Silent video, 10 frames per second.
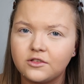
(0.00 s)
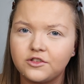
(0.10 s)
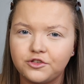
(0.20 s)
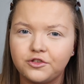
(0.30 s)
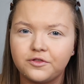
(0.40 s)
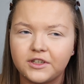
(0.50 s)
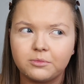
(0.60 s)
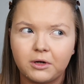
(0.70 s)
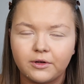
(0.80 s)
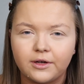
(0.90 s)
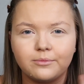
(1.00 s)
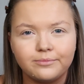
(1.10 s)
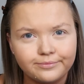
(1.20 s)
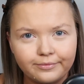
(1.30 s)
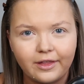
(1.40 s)
Studio Fix powder.
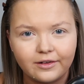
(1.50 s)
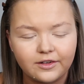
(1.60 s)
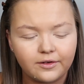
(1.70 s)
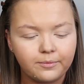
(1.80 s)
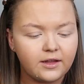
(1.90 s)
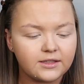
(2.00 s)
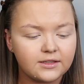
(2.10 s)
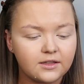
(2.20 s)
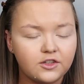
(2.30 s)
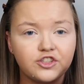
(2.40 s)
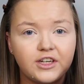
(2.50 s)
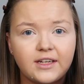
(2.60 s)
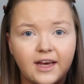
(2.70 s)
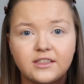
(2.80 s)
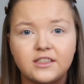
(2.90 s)
That's it. This is in the
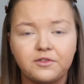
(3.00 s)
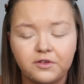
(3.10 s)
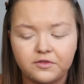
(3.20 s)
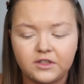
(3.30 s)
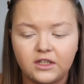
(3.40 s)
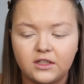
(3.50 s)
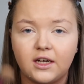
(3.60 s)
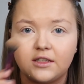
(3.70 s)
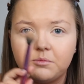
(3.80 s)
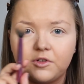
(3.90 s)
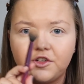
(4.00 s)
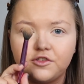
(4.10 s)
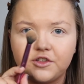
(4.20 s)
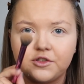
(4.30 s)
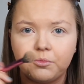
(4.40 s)
shade NC15 and I'm going to
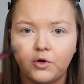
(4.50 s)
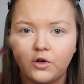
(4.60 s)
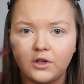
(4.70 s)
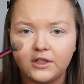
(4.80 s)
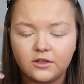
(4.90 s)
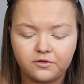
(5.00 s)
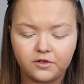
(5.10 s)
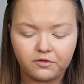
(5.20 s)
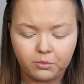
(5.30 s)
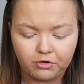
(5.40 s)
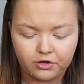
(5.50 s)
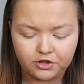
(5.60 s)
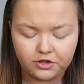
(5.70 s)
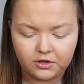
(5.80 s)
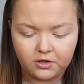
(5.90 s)
use a small little fluffy
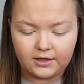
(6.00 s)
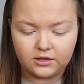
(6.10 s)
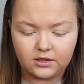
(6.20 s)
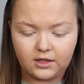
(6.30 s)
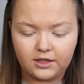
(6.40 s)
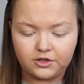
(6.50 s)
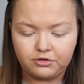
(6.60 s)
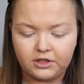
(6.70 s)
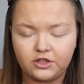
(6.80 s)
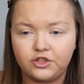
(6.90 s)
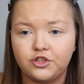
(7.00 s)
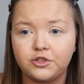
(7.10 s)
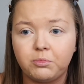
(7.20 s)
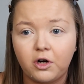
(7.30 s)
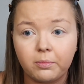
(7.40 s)
brush and literally
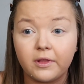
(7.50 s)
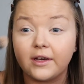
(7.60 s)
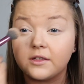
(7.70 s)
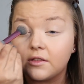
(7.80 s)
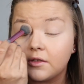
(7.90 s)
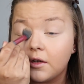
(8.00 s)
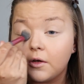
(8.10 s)
just pop this